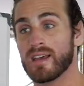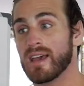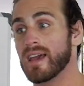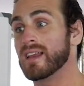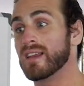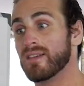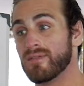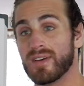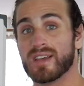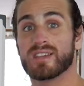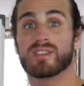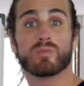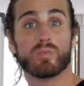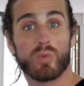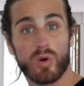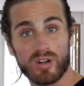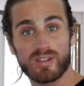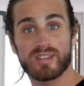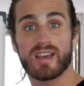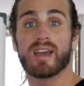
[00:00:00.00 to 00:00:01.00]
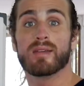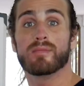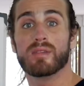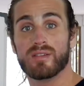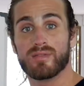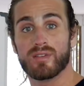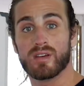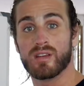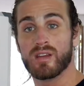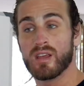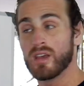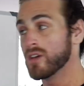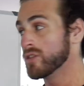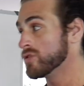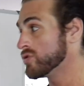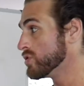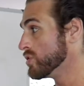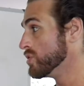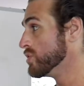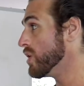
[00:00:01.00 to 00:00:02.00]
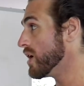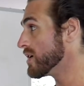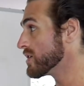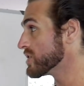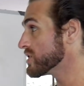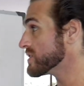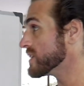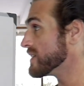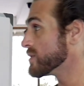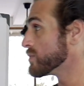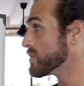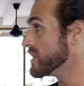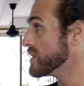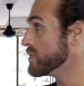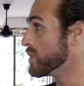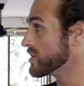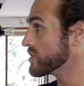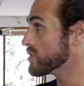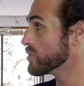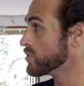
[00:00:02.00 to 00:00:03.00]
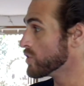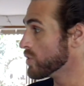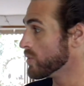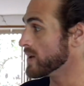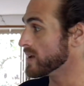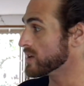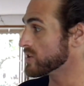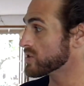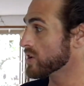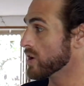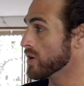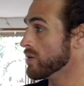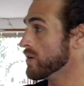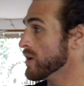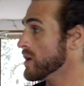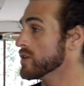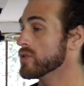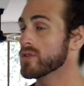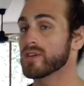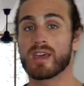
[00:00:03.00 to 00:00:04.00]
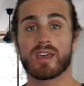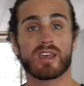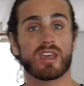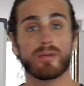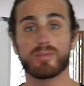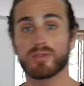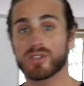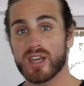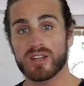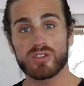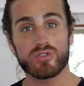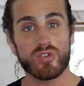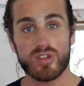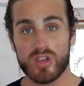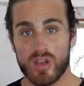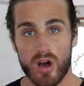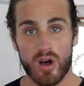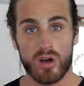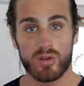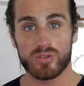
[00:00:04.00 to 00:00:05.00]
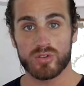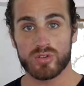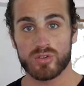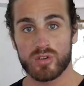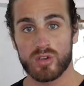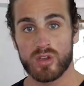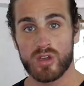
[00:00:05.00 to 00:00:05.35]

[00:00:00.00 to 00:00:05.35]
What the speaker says: and invest more time even to understand really what you're doing. So you can keep scheduling calls,